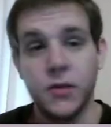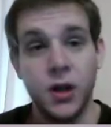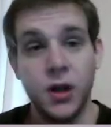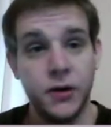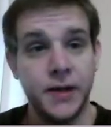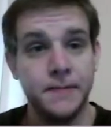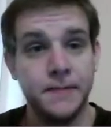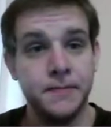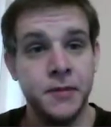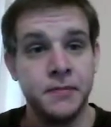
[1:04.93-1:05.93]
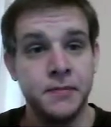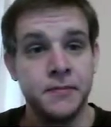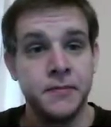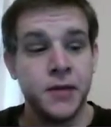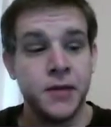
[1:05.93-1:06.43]
Okay,
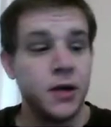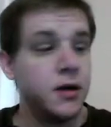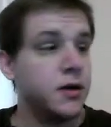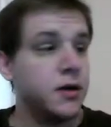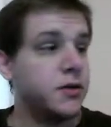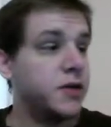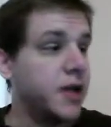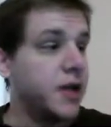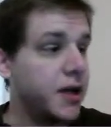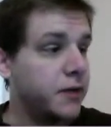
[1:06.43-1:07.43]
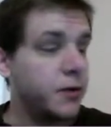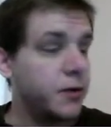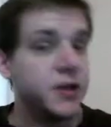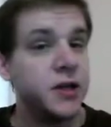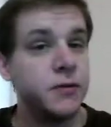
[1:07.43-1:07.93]
so today we're
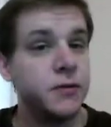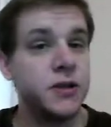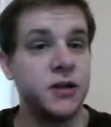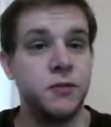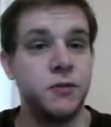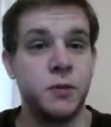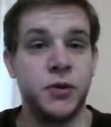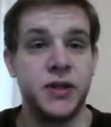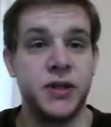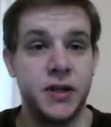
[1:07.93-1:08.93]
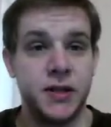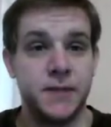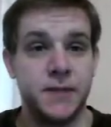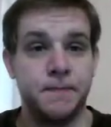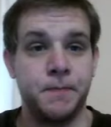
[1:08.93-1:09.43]
continuing section 1.6.
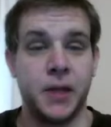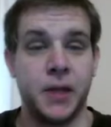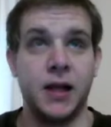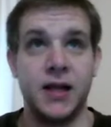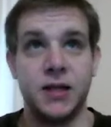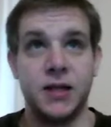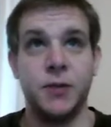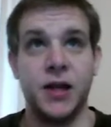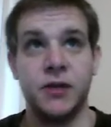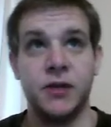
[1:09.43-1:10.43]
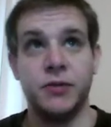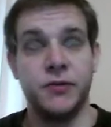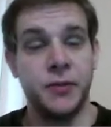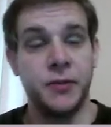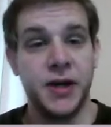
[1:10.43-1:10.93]
Last time we ended with
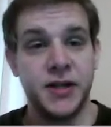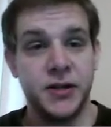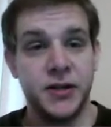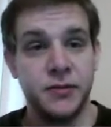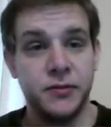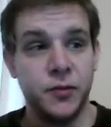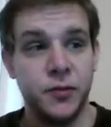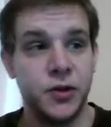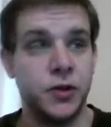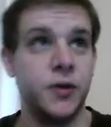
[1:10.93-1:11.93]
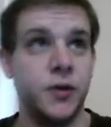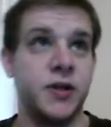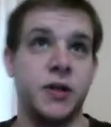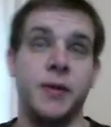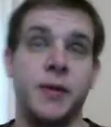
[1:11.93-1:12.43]
Fermat's theorem, which told
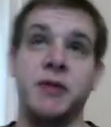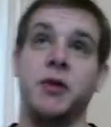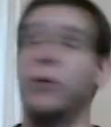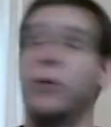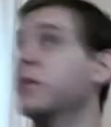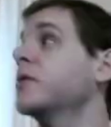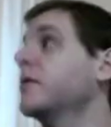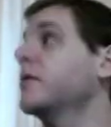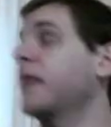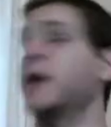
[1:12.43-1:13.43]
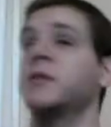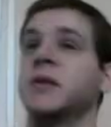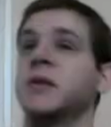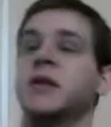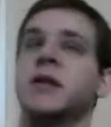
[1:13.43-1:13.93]
us about the order of
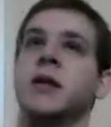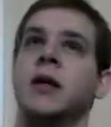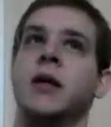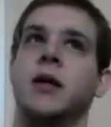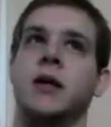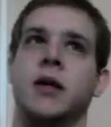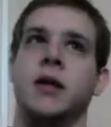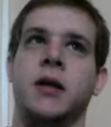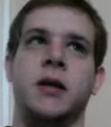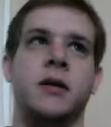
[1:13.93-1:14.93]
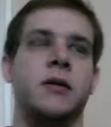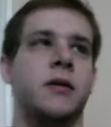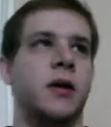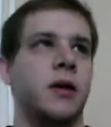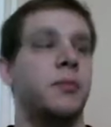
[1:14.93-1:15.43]
elements in
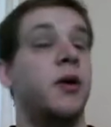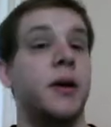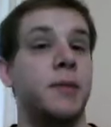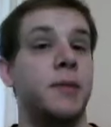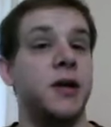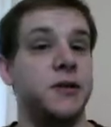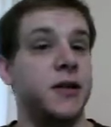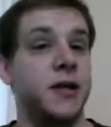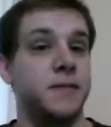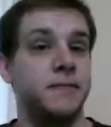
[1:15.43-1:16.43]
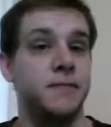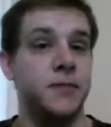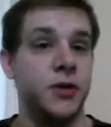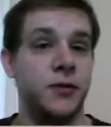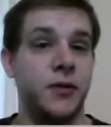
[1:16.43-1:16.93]
prime moduli.
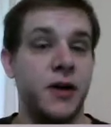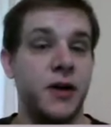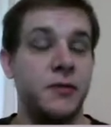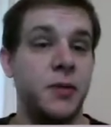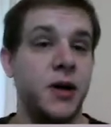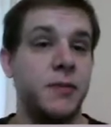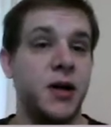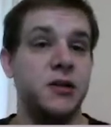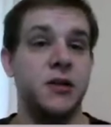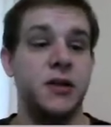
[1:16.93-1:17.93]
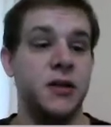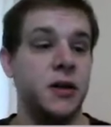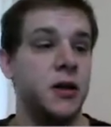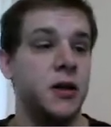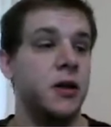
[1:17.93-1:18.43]
So if you have a prime modulus,
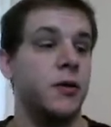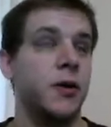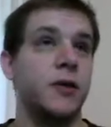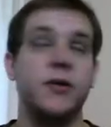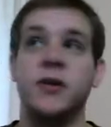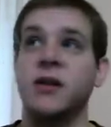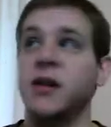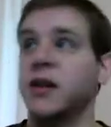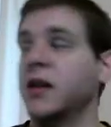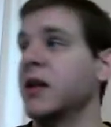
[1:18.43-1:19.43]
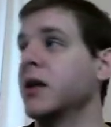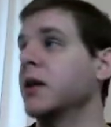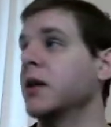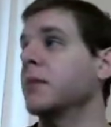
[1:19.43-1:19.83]
we learned that the